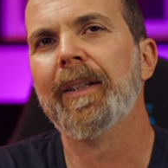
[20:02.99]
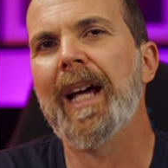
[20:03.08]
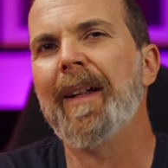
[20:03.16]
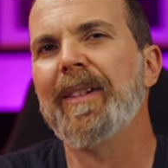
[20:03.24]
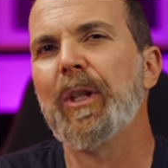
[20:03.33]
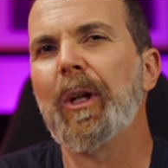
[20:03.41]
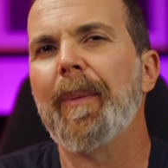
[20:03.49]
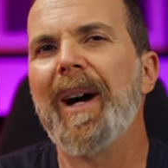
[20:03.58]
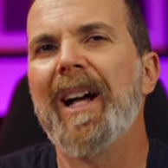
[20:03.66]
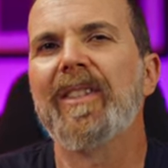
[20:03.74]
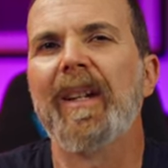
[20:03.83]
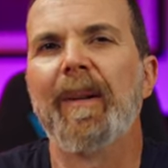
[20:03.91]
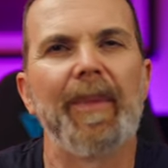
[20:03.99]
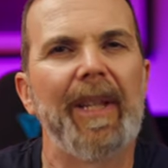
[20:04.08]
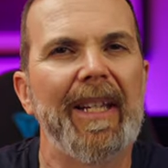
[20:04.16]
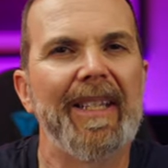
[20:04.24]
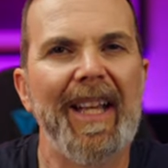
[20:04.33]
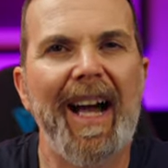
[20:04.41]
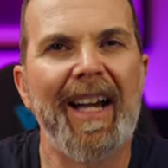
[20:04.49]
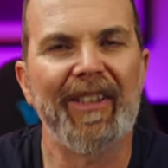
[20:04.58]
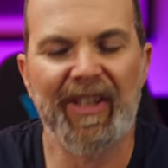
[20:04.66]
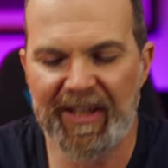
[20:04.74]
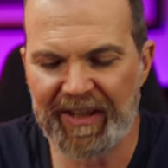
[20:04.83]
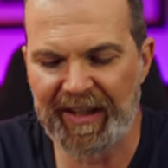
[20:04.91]
Now let's talk about some things I
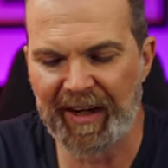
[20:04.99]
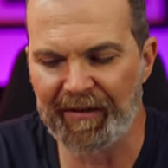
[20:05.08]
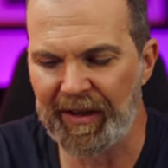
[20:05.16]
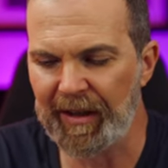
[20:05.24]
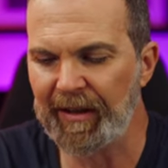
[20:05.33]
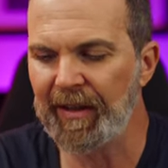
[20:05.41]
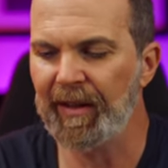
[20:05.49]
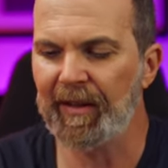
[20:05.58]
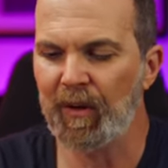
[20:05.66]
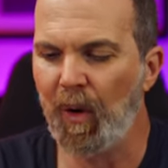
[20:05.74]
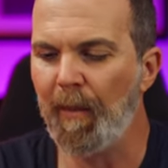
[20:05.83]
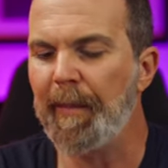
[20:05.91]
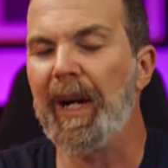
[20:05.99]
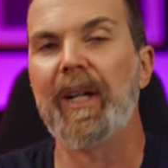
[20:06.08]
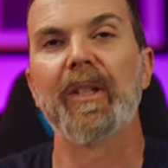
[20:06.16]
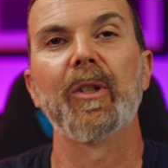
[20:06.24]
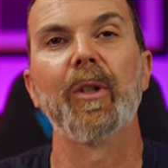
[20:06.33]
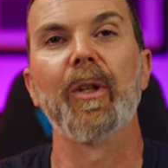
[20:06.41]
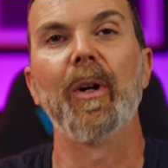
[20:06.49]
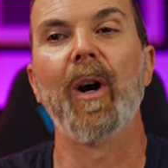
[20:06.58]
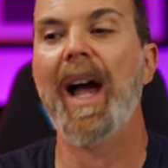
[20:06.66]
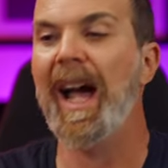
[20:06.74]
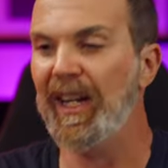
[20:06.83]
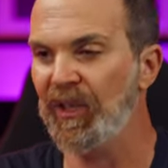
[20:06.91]
discovered compared to
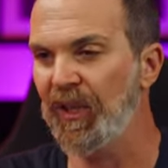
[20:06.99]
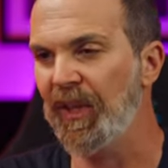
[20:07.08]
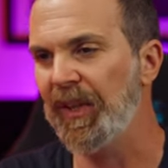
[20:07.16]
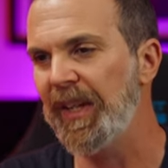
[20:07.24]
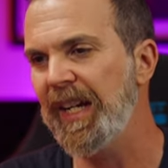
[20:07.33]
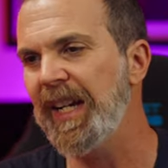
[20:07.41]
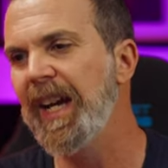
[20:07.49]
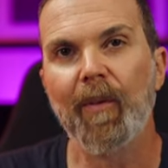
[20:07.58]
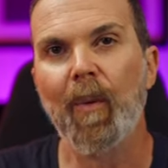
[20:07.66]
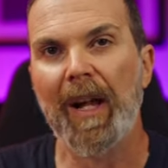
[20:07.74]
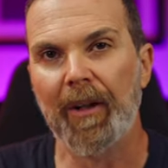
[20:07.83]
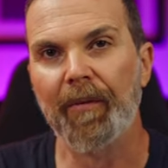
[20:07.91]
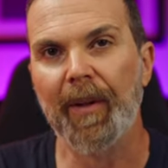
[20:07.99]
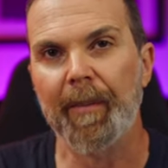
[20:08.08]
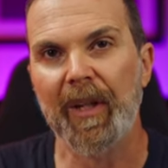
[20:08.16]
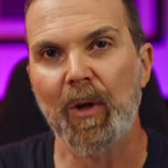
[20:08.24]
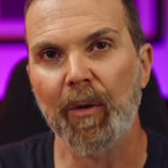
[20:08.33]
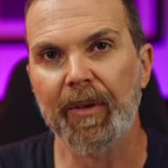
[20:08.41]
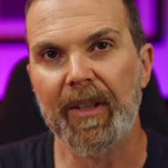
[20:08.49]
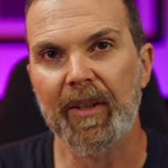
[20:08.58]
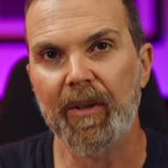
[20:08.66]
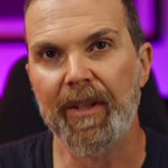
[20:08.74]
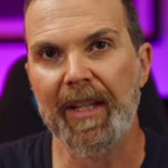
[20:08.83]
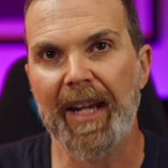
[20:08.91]
Action 3. While you're filming
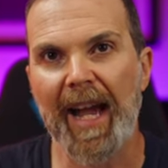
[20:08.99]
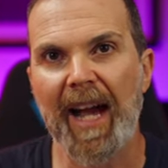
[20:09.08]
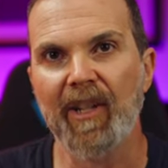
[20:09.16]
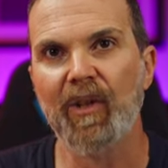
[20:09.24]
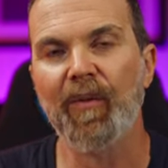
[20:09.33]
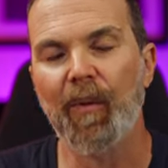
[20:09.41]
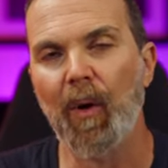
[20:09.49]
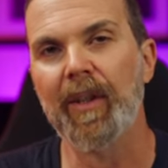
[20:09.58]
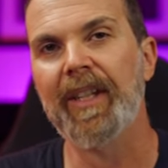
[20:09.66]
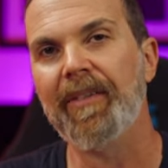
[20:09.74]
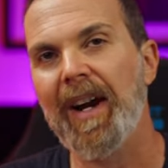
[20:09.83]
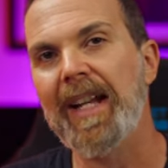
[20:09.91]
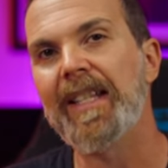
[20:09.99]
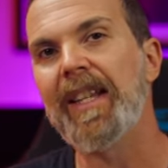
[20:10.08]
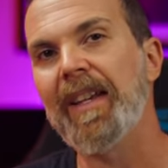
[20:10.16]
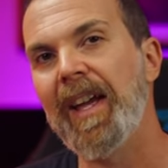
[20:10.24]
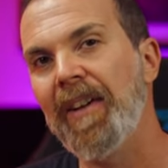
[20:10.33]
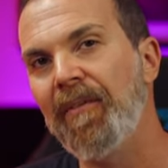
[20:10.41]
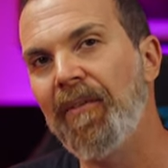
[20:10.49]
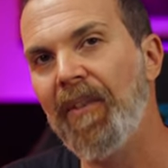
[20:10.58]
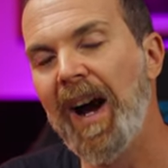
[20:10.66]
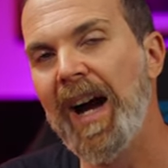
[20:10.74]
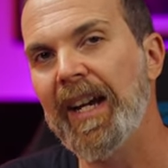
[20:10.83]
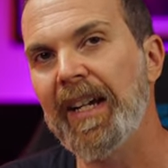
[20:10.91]
continuously, Action 4 divides a
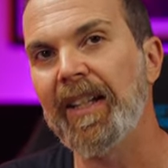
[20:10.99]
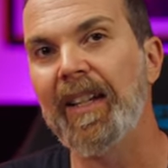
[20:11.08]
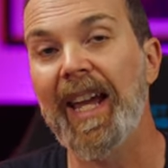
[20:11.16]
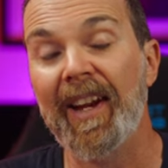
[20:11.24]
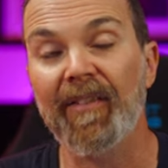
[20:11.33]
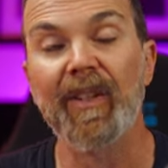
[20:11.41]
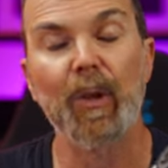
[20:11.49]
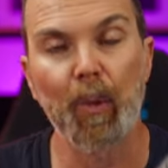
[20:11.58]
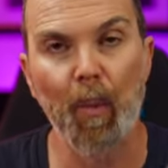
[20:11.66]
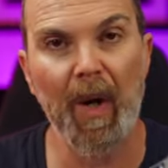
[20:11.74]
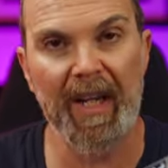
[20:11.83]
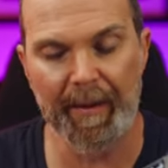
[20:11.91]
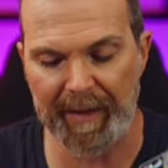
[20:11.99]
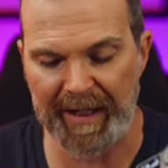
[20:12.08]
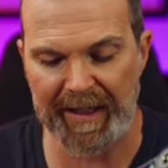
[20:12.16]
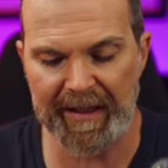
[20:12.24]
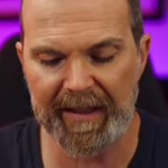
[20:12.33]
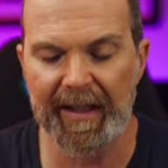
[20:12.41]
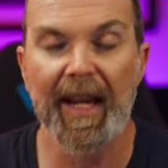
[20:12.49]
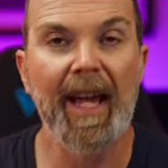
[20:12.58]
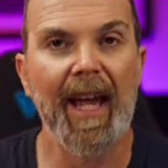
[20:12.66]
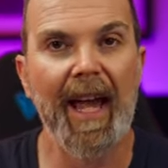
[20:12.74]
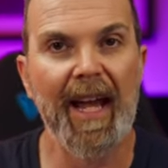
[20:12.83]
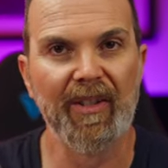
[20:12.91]
file every 20 minutes.
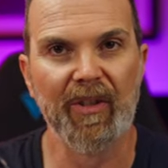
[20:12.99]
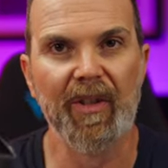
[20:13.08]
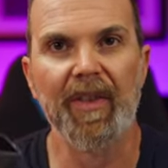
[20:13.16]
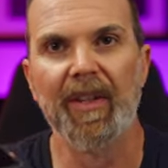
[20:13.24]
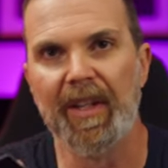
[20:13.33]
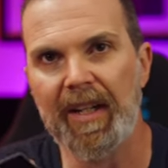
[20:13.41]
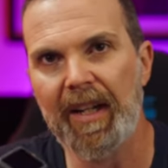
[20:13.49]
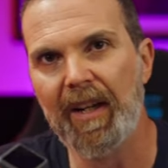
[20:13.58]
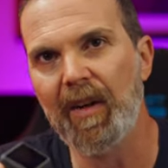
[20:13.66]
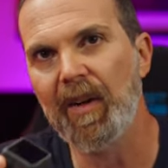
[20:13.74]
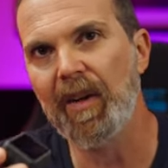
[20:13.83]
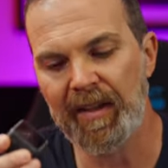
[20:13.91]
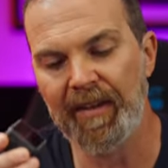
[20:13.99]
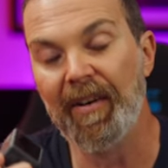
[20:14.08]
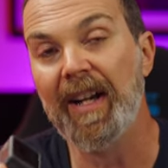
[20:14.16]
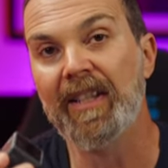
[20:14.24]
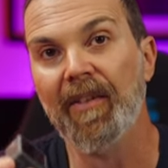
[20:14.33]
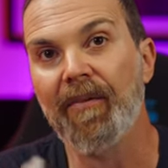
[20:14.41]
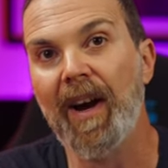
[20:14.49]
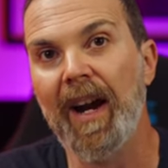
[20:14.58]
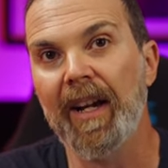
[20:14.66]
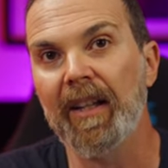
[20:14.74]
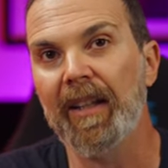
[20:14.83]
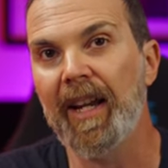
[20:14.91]
Action 3 divides a
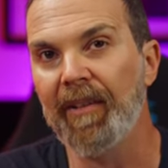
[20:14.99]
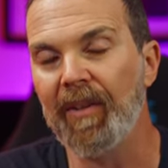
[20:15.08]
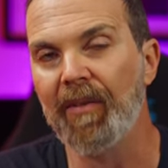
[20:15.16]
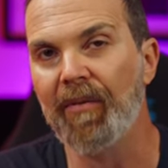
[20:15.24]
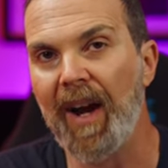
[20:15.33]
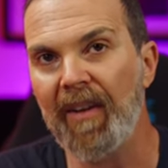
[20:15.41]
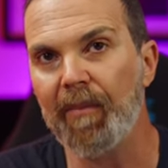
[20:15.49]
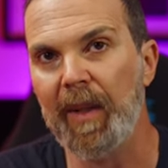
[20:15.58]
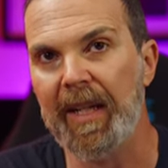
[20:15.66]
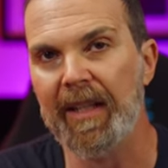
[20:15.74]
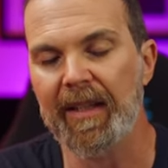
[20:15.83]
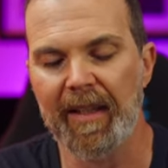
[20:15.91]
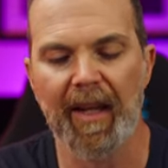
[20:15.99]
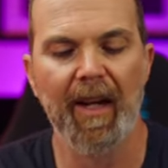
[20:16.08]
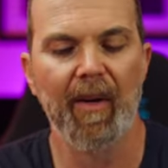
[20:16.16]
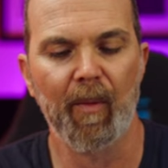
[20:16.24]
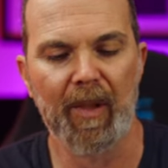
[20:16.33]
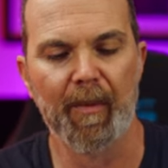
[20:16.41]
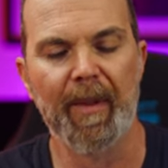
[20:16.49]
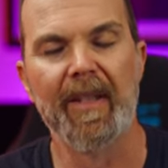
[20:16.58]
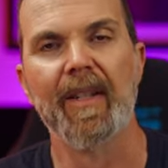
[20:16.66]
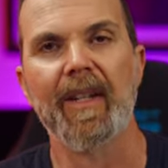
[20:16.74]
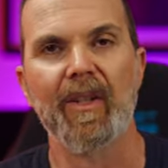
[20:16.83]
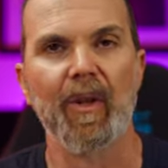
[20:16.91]
file every 5 minutes, which
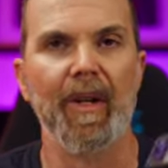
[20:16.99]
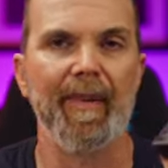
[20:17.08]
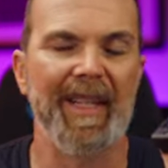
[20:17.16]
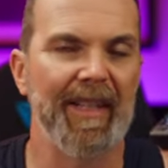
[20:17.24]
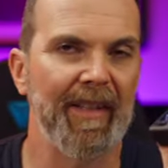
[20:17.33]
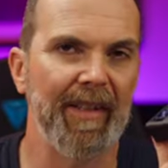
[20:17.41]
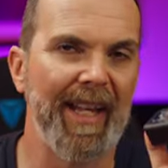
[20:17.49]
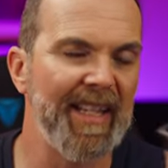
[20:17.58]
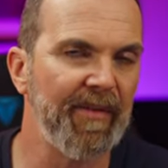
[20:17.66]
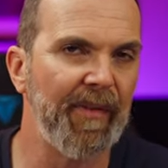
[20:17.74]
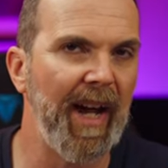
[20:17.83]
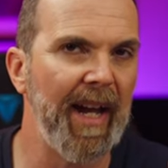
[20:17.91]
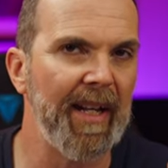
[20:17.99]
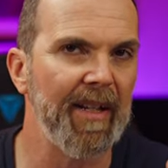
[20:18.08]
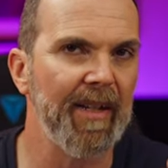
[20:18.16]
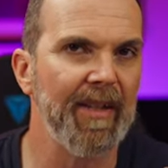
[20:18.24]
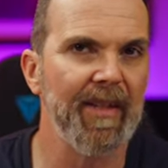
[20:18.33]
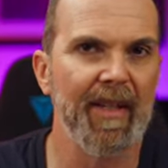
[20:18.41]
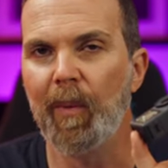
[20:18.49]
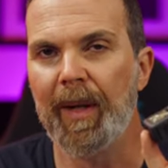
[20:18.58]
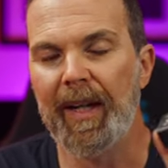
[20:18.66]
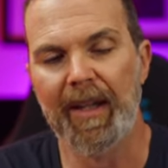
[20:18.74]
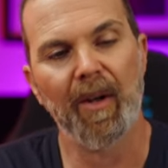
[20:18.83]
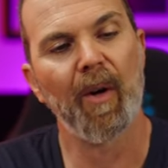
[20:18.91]
means there's going to be less files
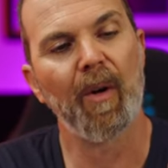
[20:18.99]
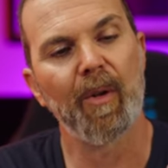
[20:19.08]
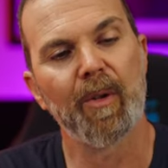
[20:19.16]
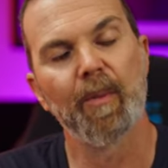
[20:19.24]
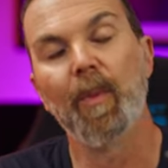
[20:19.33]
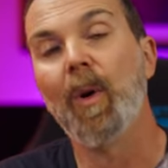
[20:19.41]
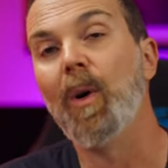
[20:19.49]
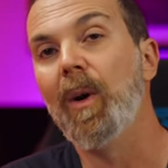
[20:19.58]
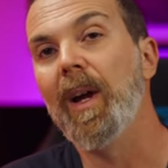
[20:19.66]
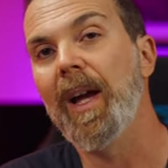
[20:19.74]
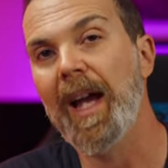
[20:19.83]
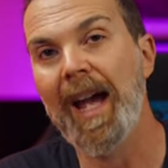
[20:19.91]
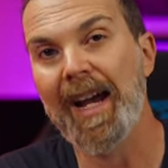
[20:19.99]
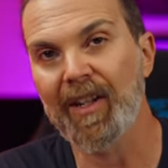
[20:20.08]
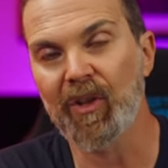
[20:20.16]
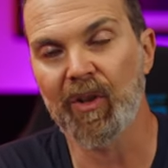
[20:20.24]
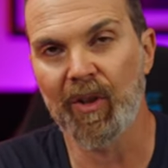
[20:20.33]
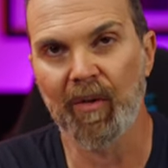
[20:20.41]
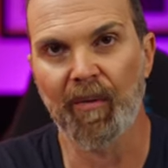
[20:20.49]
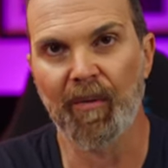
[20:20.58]
with Osmo Action